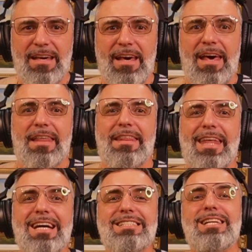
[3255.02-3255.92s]

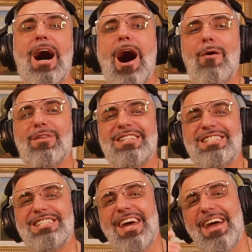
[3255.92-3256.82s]
That's how the
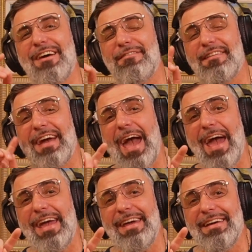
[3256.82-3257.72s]

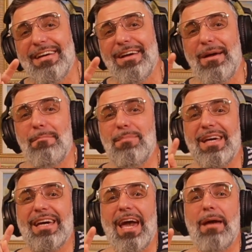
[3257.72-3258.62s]
JFK
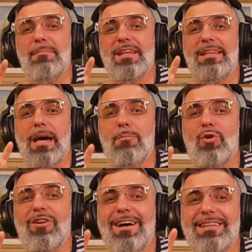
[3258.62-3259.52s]
became the
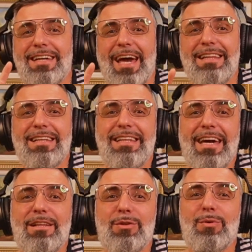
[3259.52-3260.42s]
Democrat
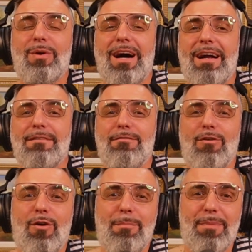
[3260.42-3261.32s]
candidate to run
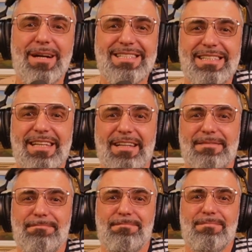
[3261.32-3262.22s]
for president.
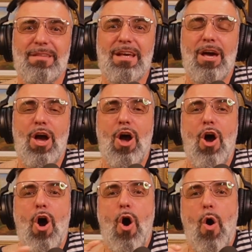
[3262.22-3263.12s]

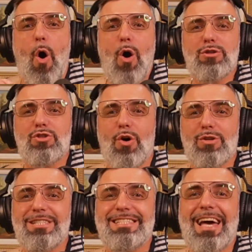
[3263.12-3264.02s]
Also,
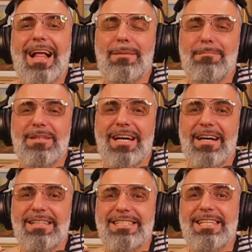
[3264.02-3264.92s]

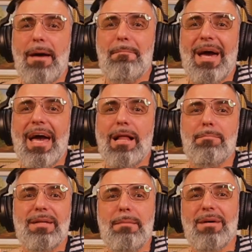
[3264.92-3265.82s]
Sam
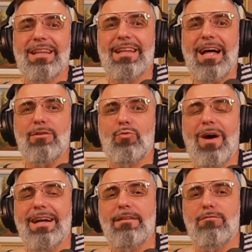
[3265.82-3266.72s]
helped him a lot
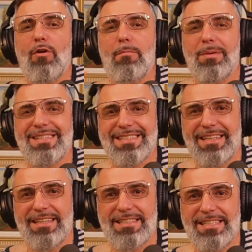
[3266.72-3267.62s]
running for
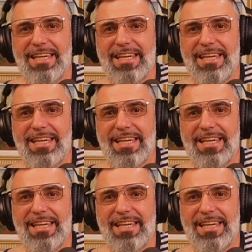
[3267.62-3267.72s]
presidency.